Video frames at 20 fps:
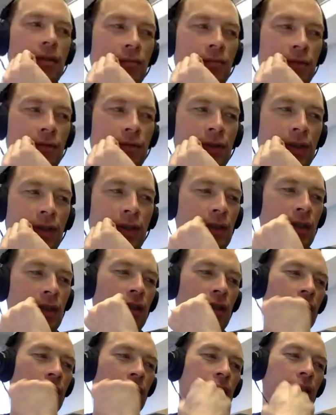was just
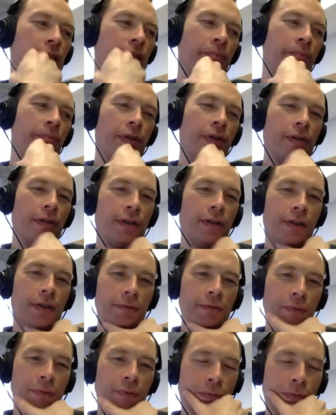a temporary
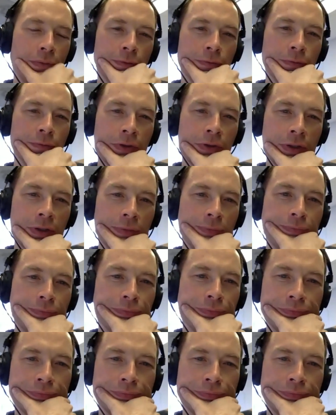problem with him.